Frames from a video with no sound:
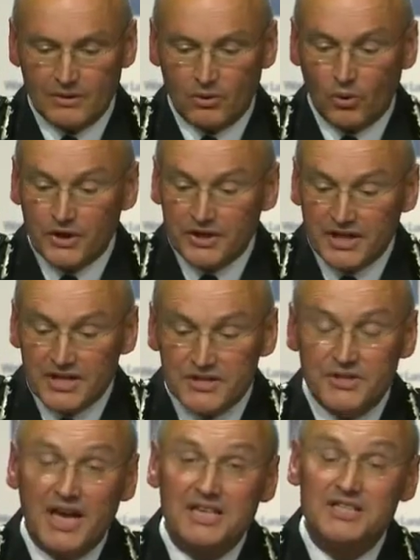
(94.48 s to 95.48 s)
or indeed
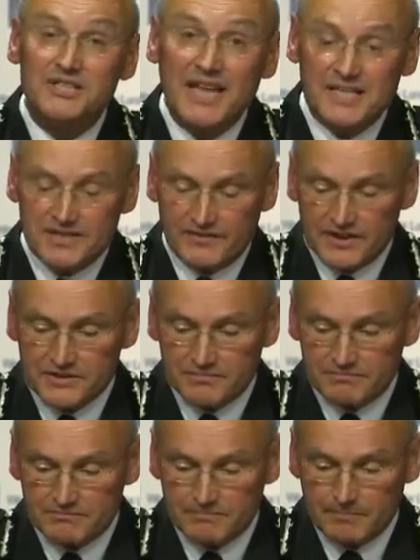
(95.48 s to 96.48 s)
to the extent of it,
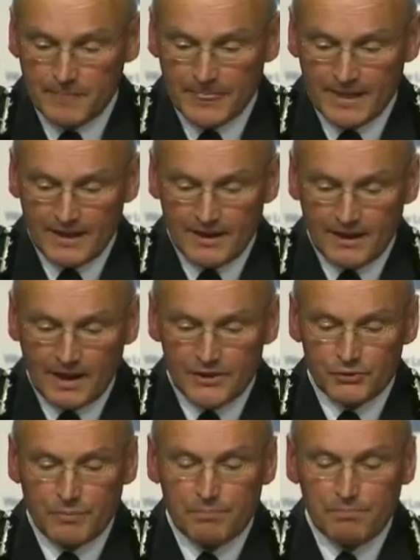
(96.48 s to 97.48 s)
and
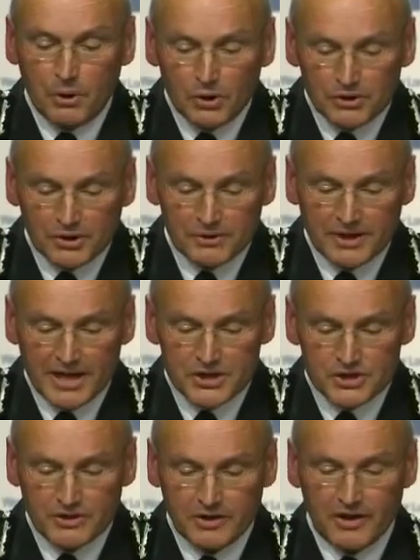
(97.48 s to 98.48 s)
the repugnant
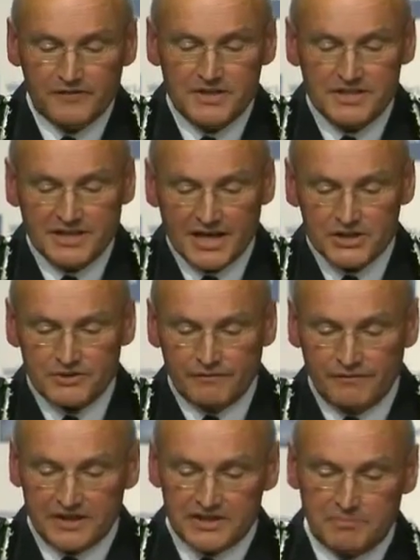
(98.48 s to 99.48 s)
nature of the selection
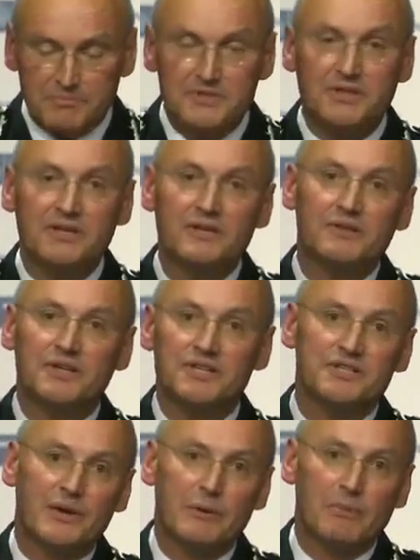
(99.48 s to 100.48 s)
of victims that
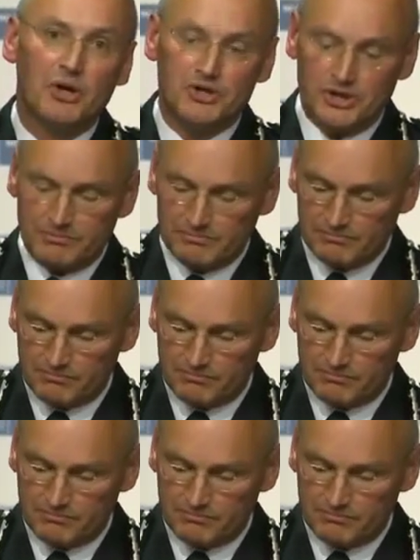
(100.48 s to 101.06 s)
is now emerging,